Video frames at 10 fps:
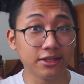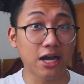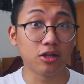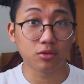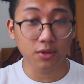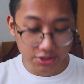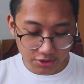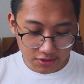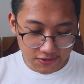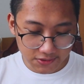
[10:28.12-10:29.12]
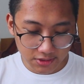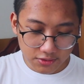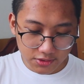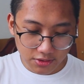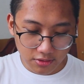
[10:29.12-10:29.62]
down questions.
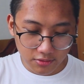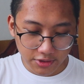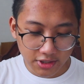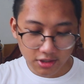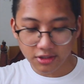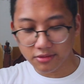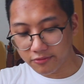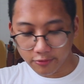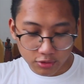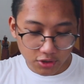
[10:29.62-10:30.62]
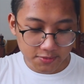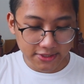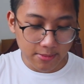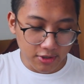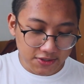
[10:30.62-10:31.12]
So here in fructose
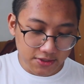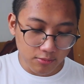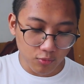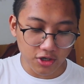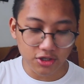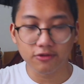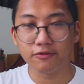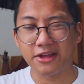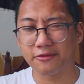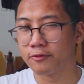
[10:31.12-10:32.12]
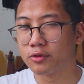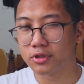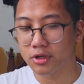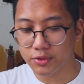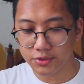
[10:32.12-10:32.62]
metabolism, where do you find
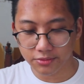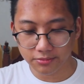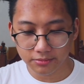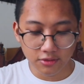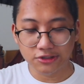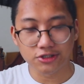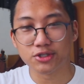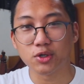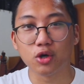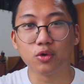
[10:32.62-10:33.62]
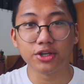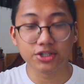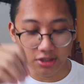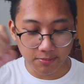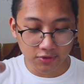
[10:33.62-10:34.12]
fructose? There's also a
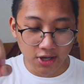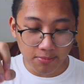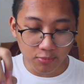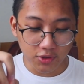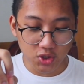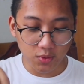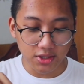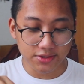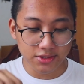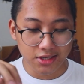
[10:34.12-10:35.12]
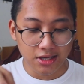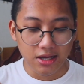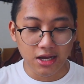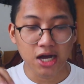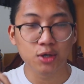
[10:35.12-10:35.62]
question up top, which was
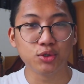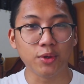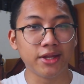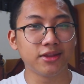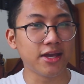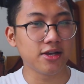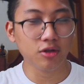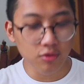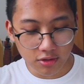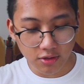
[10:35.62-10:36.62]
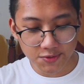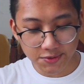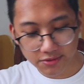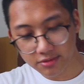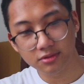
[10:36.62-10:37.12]
how to intake
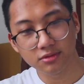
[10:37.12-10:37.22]
glucose